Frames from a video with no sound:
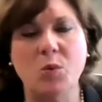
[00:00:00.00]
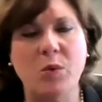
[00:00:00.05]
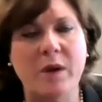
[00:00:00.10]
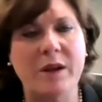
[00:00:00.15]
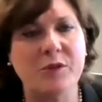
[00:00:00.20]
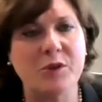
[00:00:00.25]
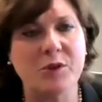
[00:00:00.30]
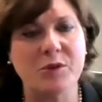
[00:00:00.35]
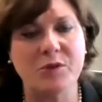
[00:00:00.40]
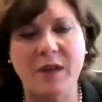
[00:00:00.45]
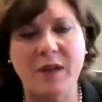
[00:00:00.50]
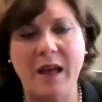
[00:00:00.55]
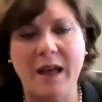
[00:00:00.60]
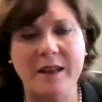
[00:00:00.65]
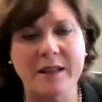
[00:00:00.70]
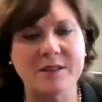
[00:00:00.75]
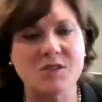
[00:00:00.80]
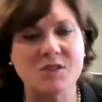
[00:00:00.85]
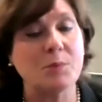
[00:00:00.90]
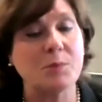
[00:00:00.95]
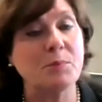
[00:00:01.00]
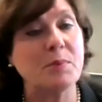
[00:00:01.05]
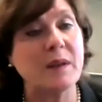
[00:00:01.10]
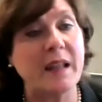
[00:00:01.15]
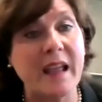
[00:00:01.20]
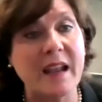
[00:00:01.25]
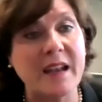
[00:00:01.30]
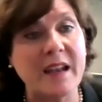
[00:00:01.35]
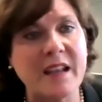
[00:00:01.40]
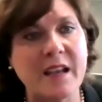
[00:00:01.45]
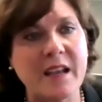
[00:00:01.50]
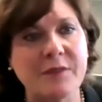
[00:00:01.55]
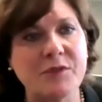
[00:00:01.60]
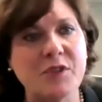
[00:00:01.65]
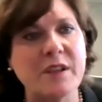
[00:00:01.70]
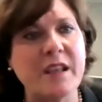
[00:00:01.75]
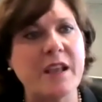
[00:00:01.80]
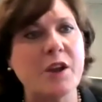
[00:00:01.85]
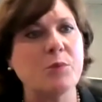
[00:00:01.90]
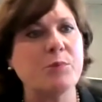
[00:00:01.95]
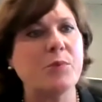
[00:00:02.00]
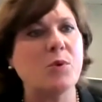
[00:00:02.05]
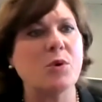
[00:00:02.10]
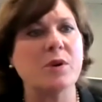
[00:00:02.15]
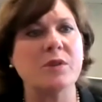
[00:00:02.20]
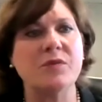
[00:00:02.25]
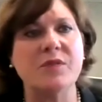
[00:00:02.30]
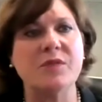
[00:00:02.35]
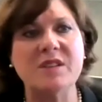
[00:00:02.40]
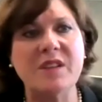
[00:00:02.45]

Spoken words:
whether that is the planning of the airport,